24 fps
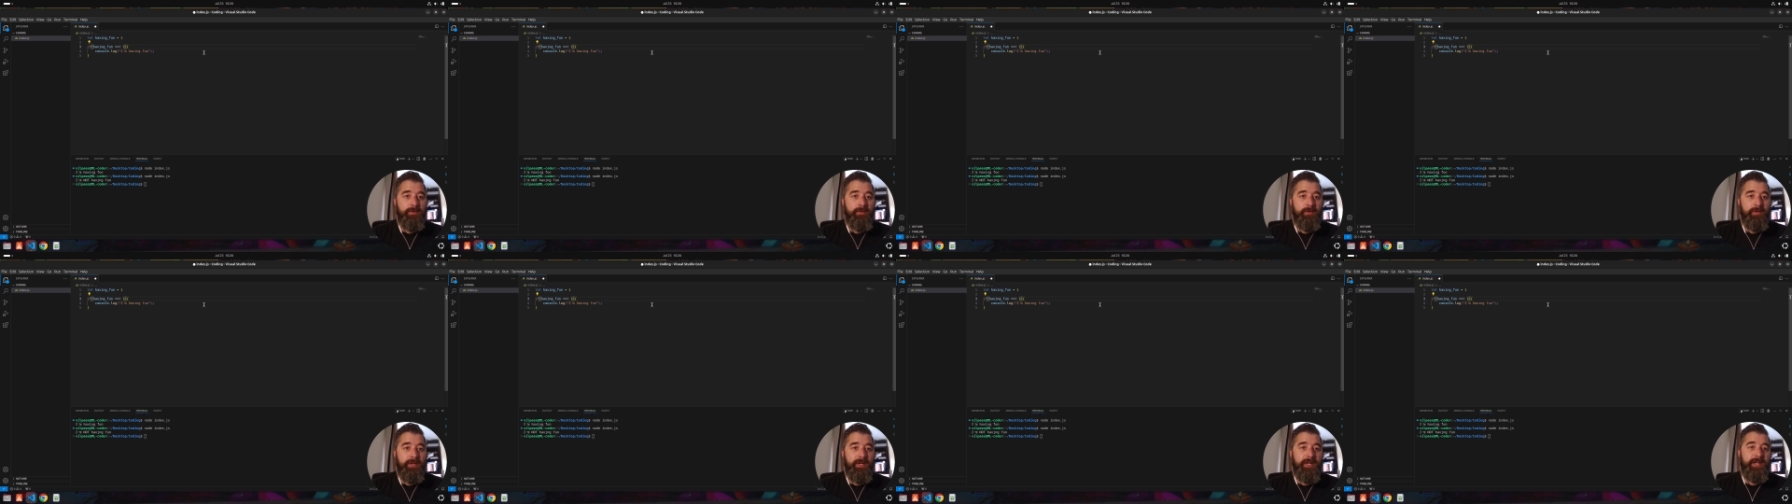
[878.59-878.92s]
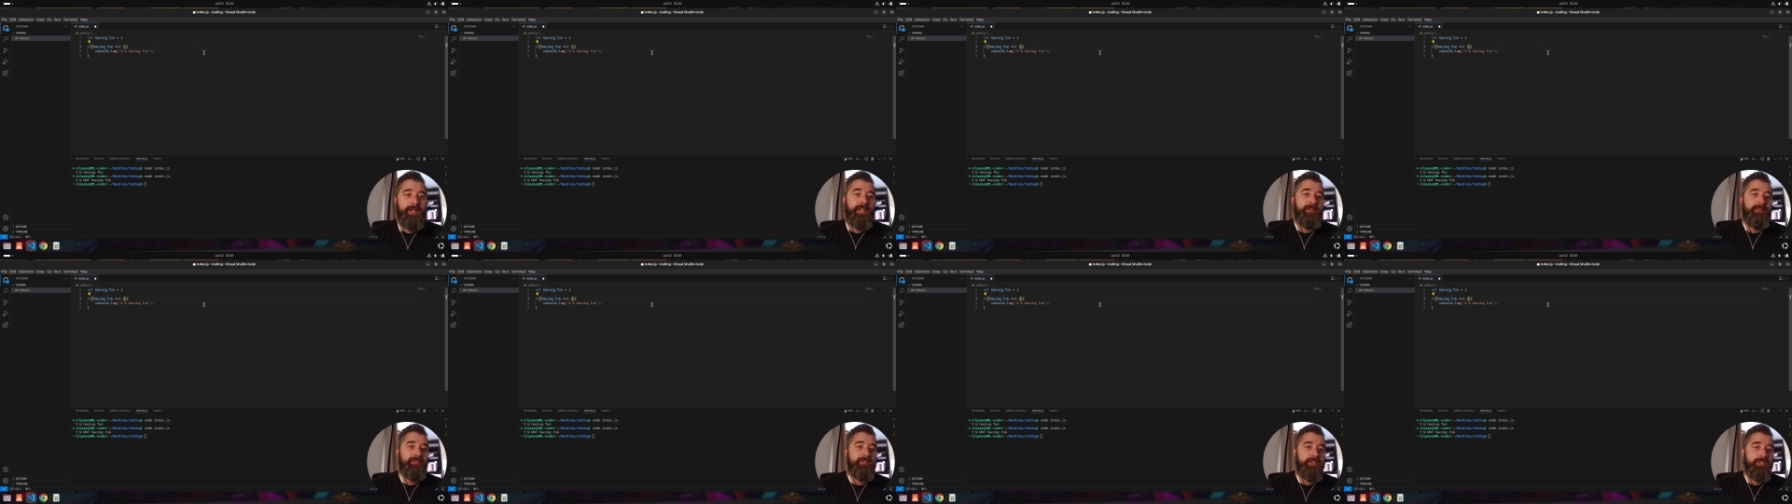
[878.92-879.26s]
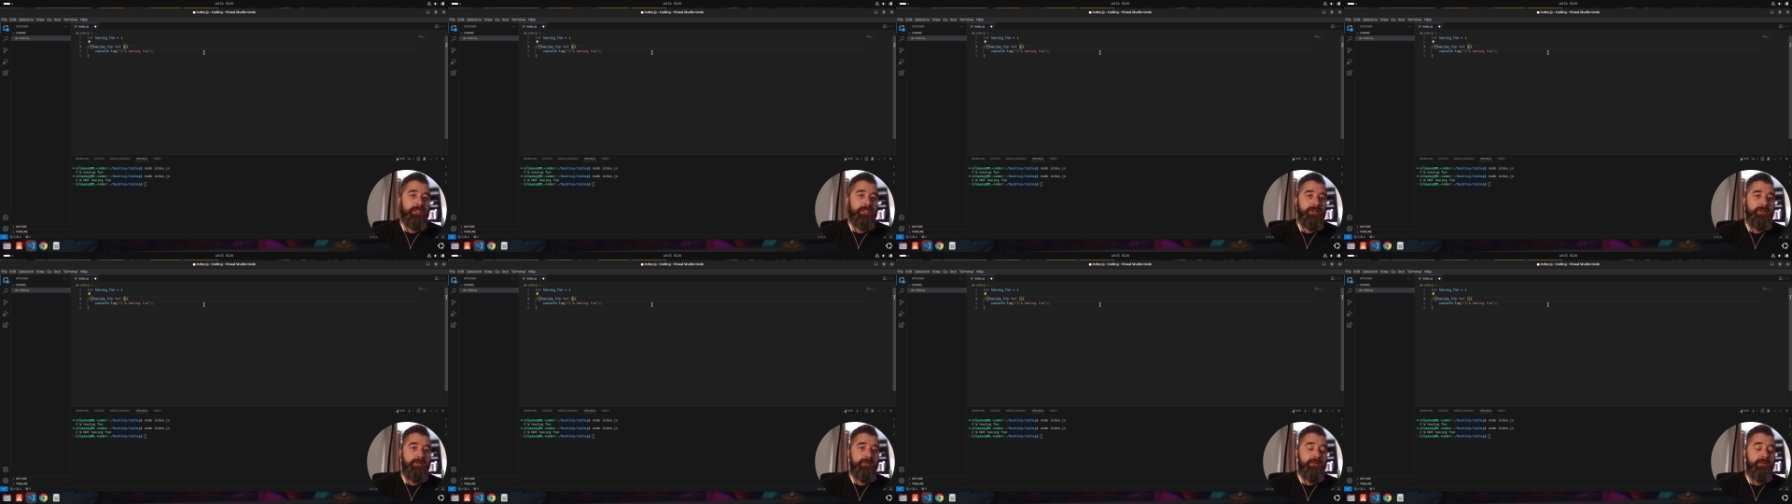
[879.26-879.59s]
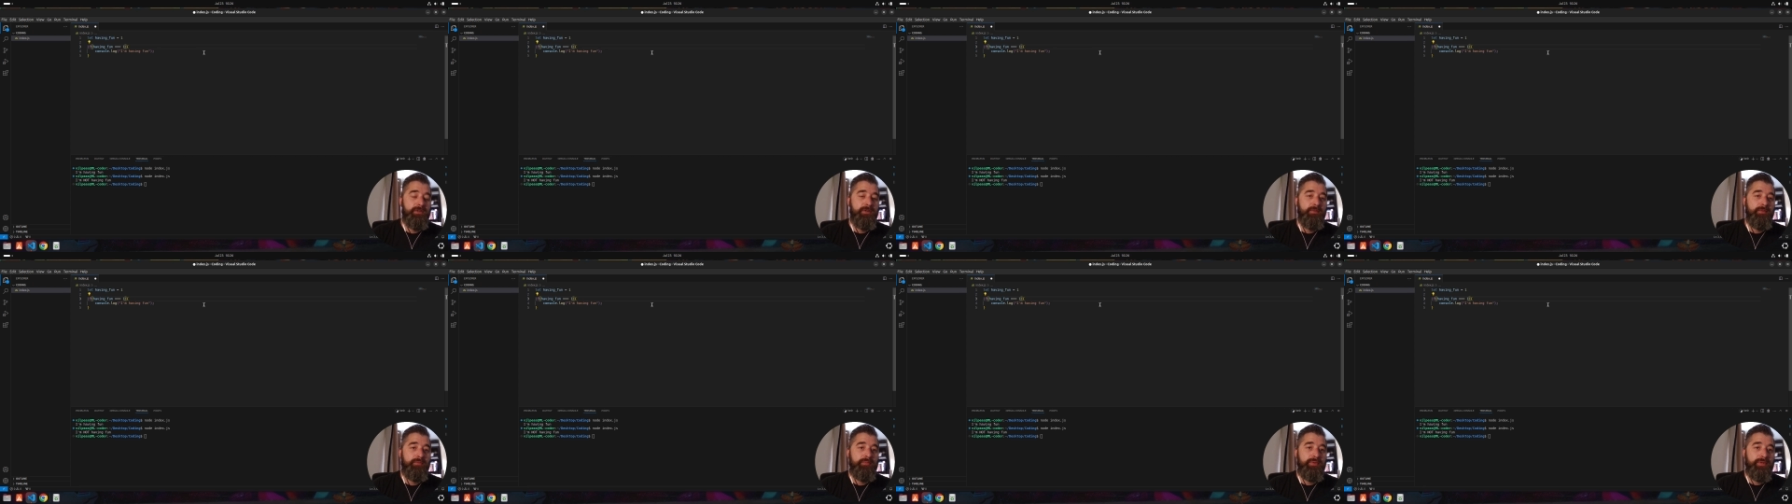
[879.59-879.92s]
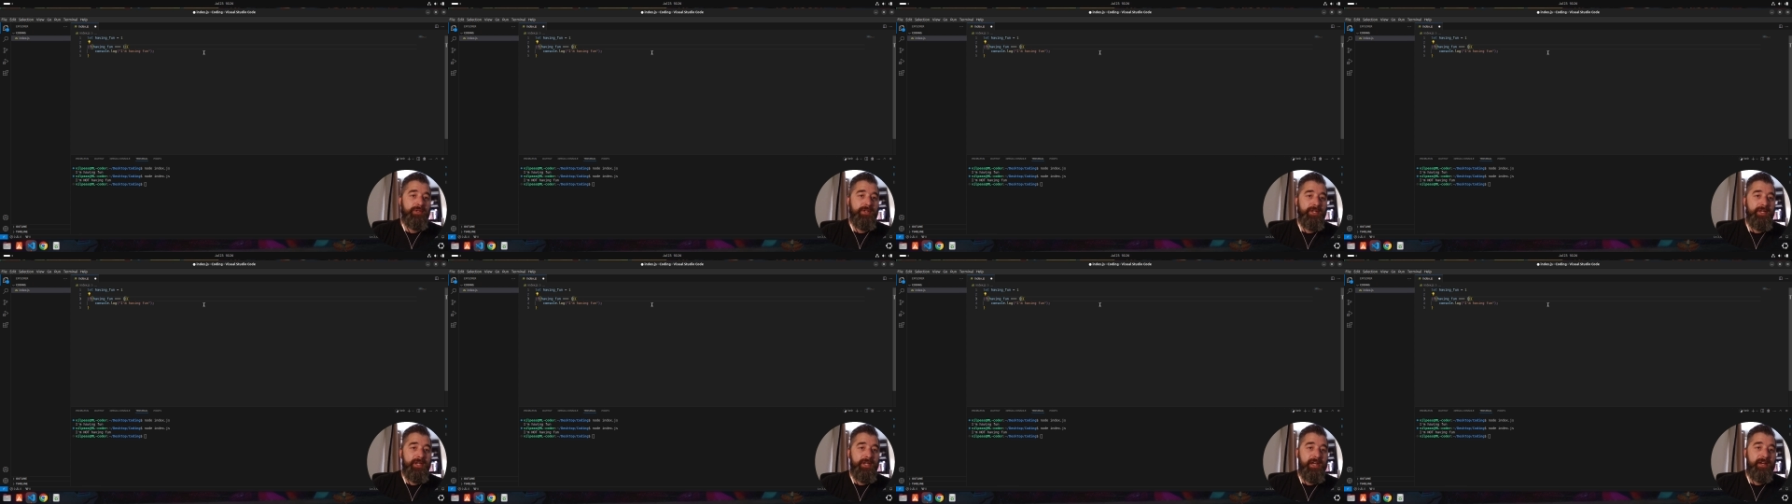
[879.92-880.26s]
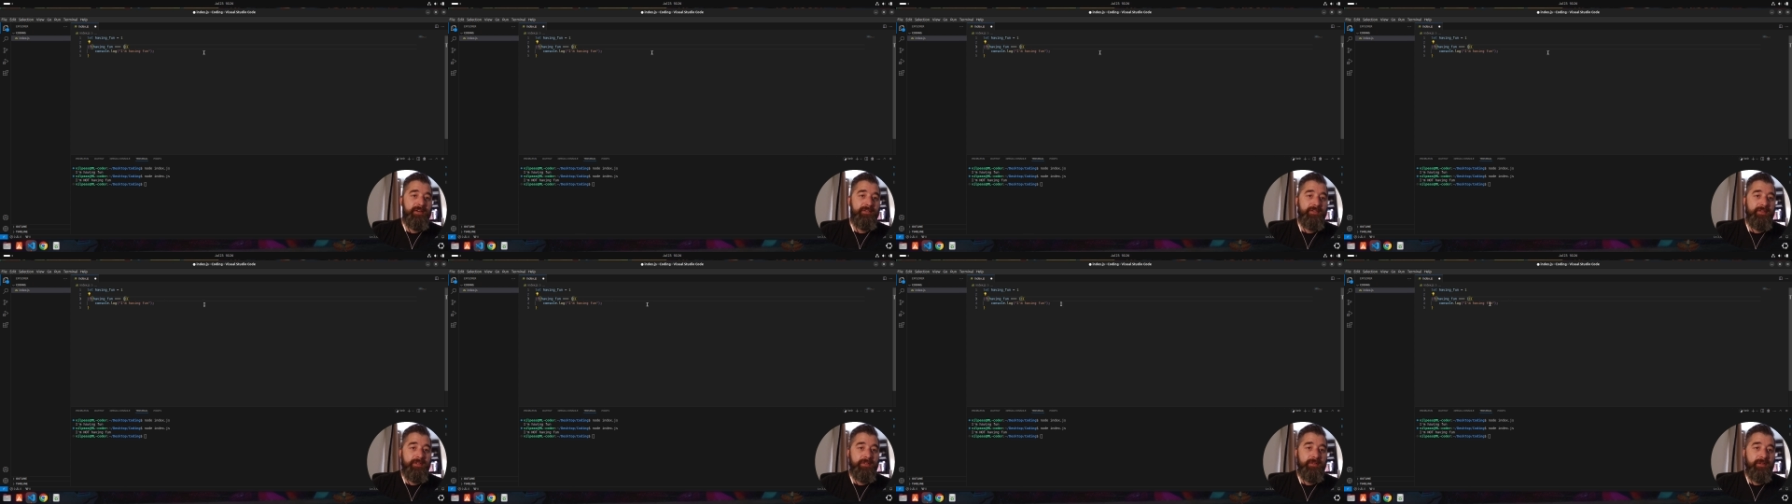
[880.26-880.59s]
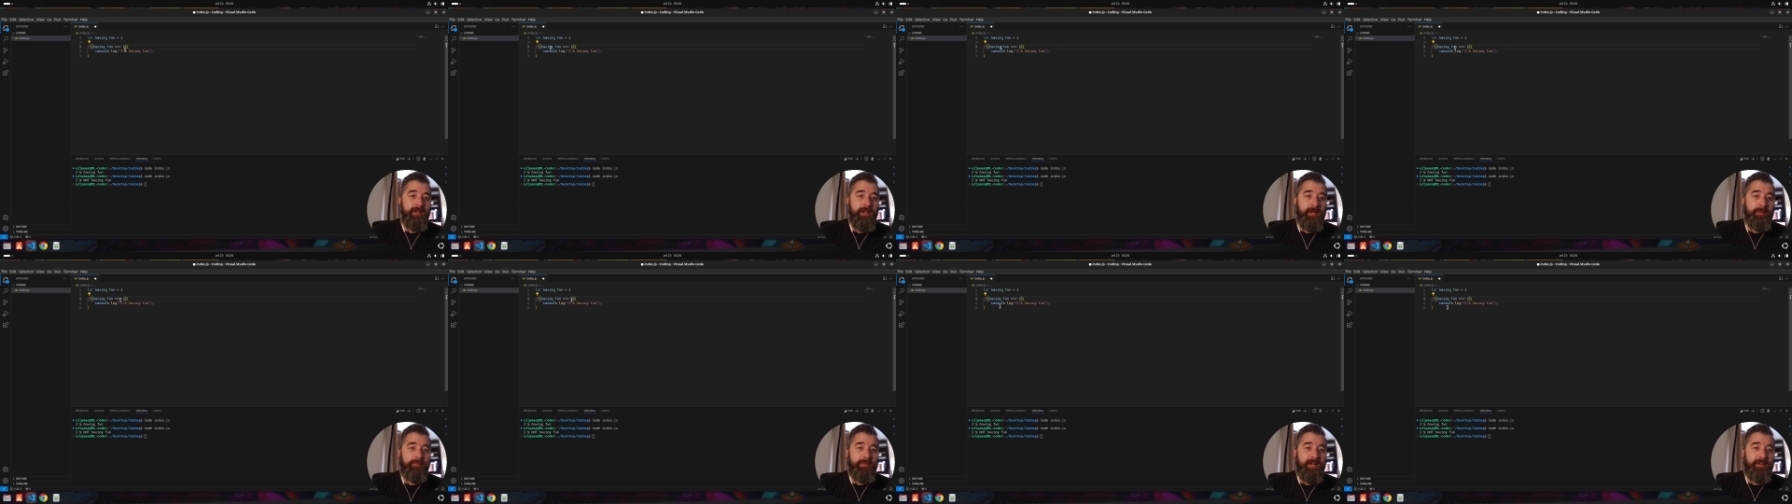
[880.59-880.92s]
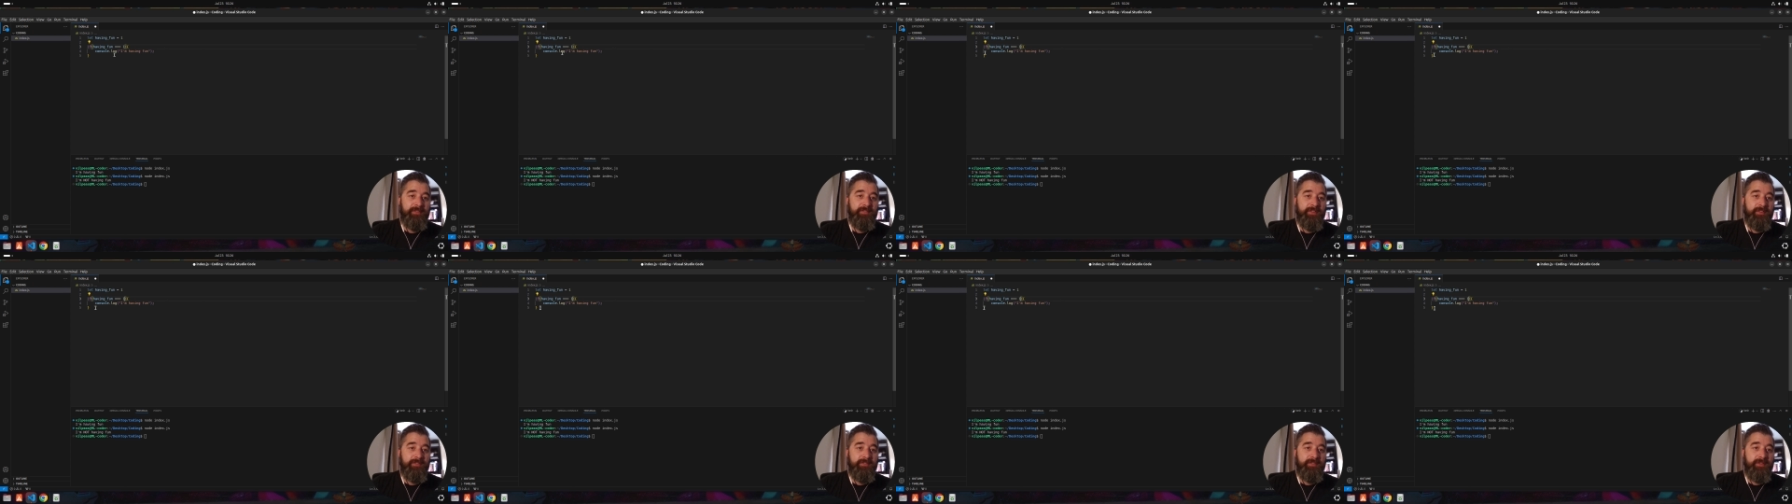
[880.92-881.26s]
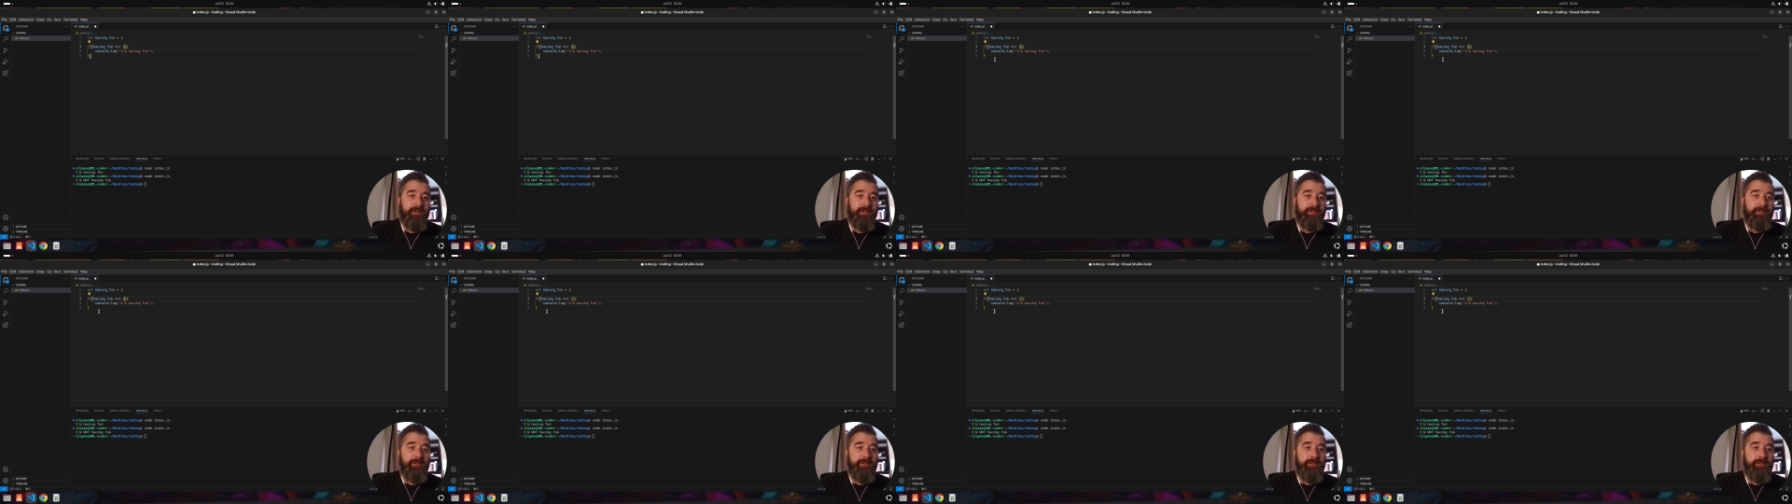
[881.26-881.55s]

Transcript: and if so, print I'm having fun.